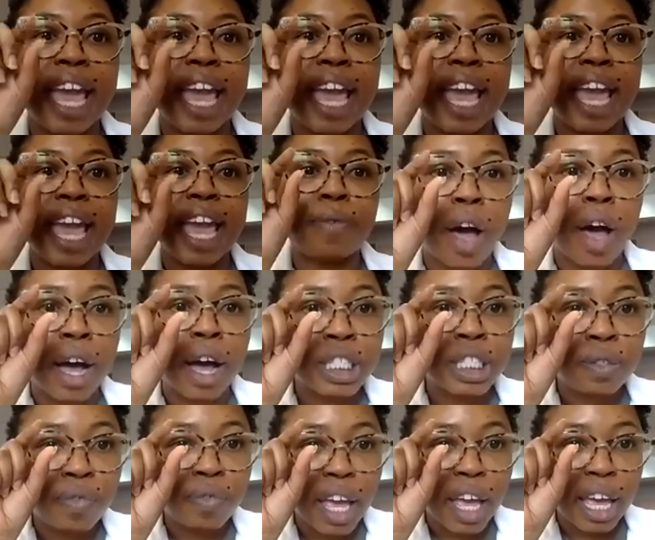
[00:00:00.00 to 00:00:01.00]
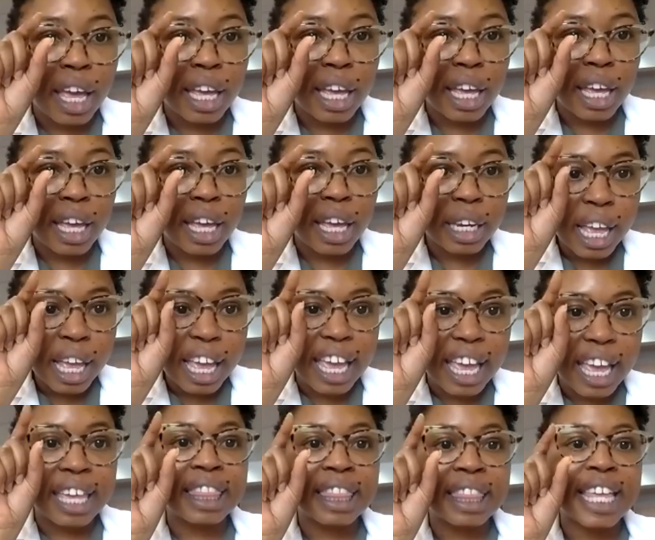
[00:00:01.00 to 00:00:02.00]
a phosphate
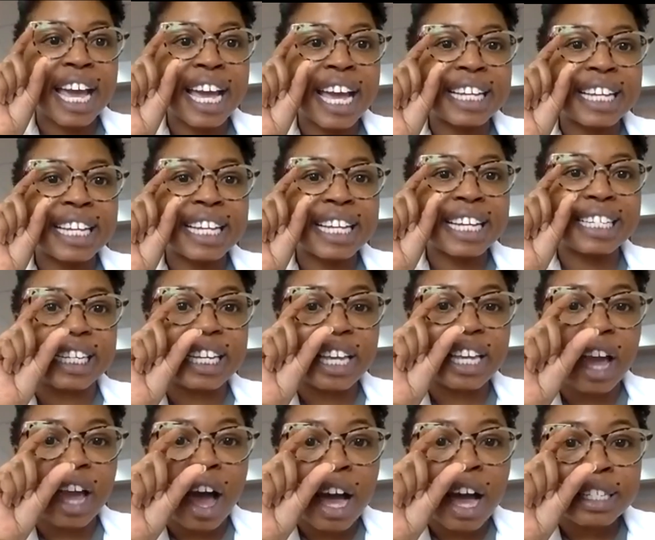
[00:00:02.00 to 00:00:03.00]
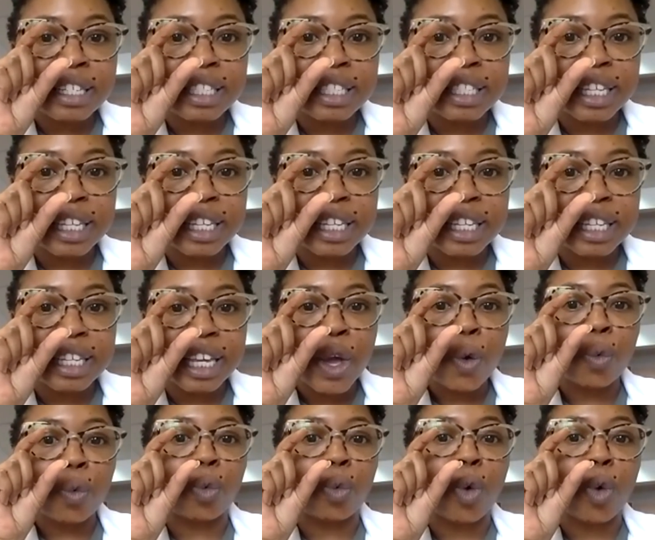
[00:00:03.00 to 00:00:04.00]
and that
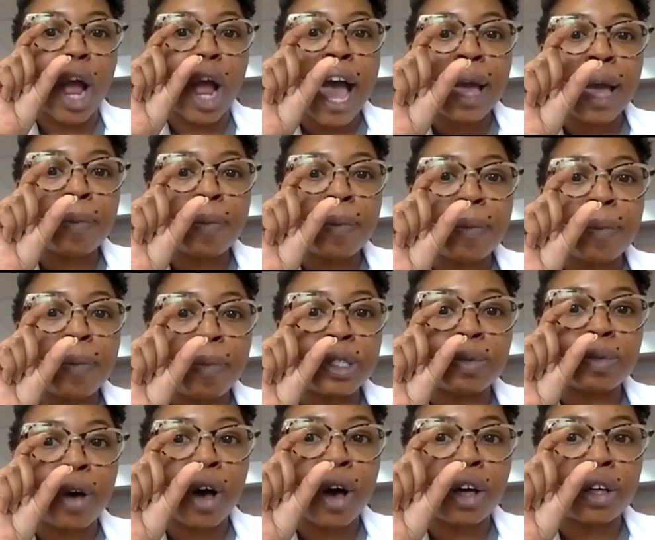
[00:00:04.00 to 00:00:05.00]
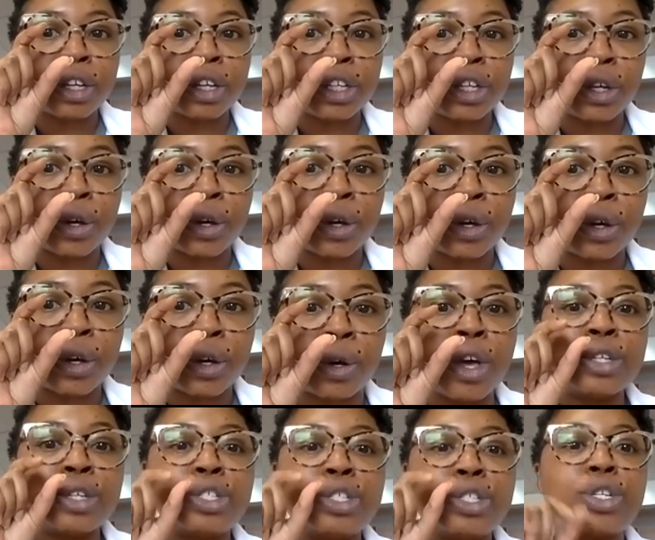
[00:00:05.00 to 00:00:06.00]
deoxyribose
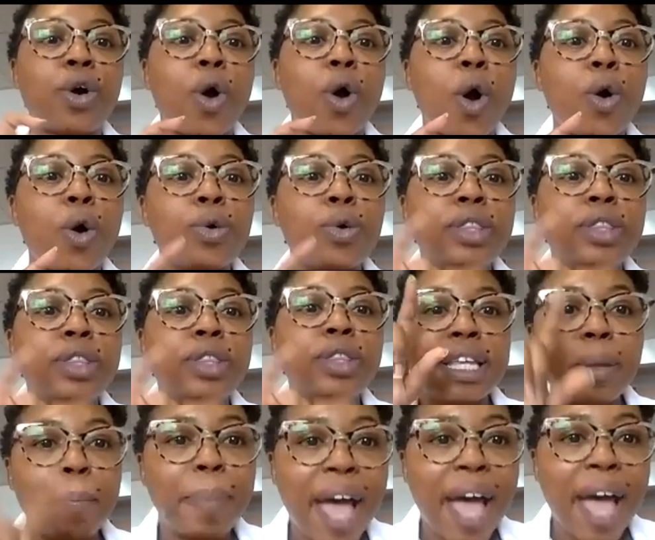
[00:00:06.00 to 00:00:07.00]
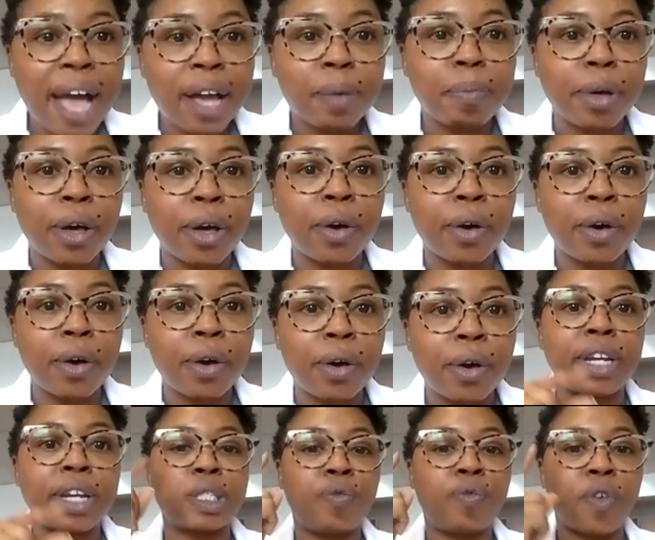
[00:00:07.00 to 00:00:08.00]
molecule. So only in the
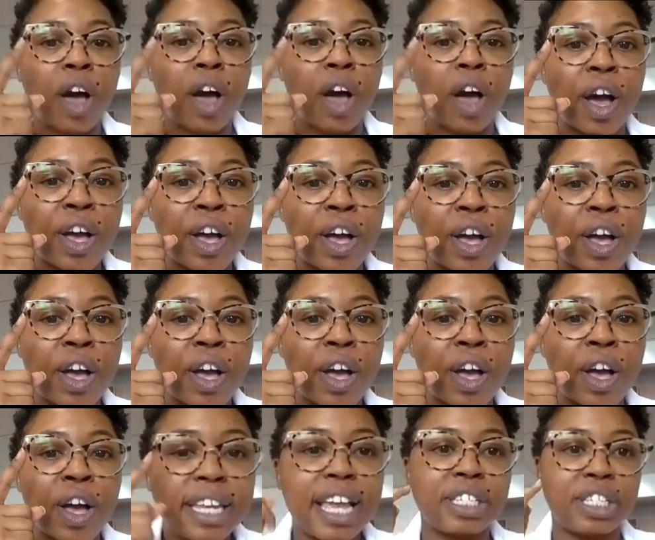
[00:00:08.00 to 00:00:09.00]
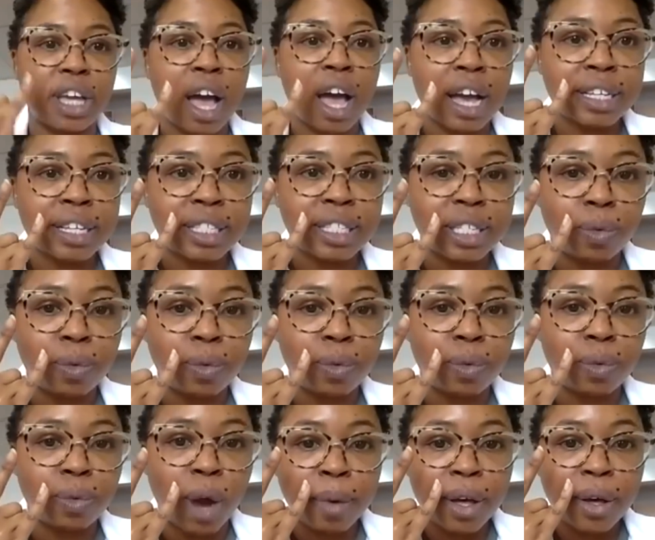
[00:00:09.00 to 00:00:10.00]
backbone is phosphate and
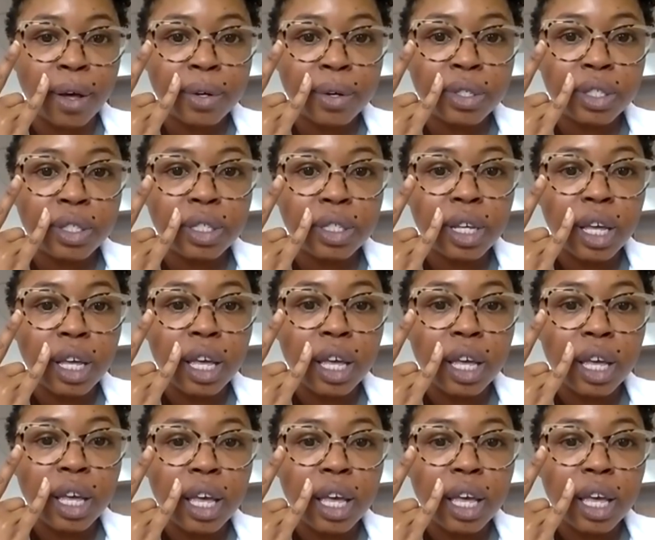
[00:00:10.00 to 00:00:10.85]
deoxyribose.